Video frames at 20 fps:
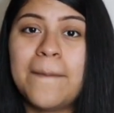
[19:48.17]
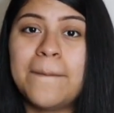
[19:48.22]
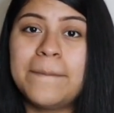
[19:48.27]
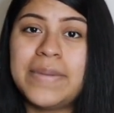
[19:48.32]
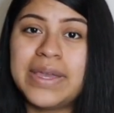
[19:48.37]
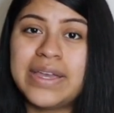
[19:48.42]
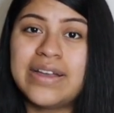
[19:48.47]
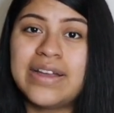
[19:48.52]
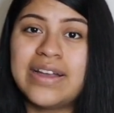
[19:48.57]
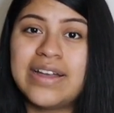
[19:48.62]

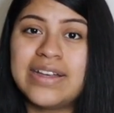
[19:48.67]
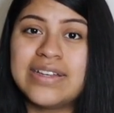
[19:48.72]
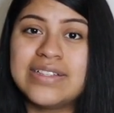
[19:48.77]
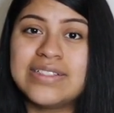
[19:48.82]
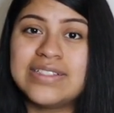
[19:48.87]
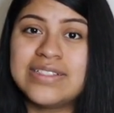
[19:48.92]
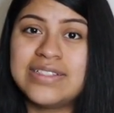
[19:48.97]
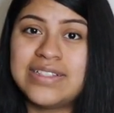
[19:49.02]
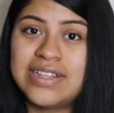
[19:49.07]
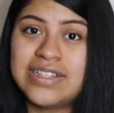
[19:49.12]

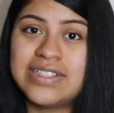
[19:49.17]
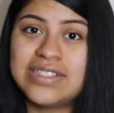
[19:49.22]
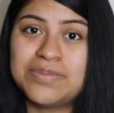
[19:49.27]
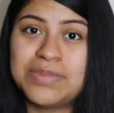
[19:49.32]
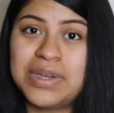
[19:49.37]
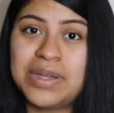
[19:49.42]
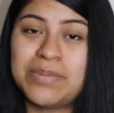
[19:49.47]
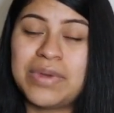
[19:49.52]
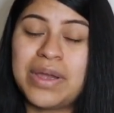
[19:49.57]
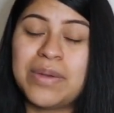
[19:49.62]
because this
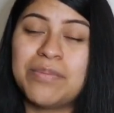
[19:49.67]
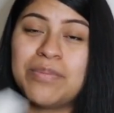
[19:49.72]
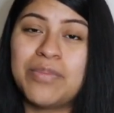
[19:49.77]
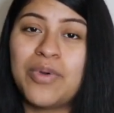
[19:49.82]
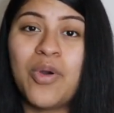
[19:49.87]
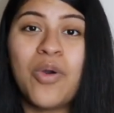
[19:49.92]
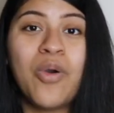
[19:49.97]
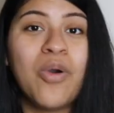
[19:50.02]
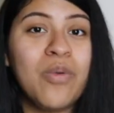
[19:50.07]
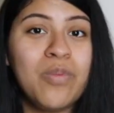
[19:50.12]
made my
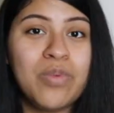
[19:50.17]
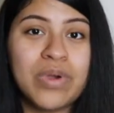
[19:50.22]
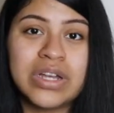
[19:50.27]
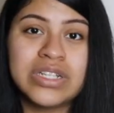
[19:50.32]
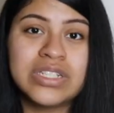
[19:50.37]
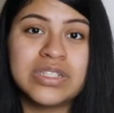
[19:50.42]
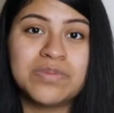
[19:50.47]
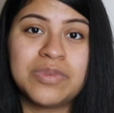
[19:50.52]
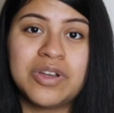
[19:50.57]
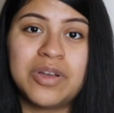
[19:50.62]
whole
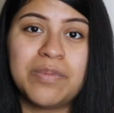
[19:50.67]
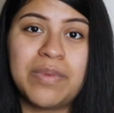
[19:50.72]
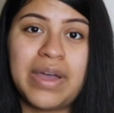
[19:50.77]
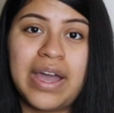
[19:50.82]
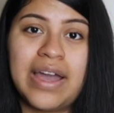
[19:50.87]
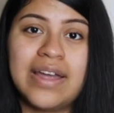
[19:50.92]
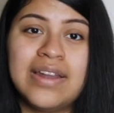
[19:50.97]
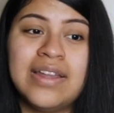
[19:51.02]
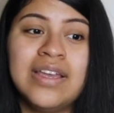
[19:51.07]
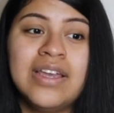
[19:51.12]
breast smell
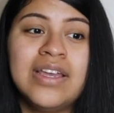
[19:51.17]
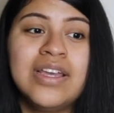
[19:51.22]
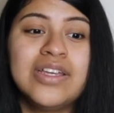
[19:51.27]
bad.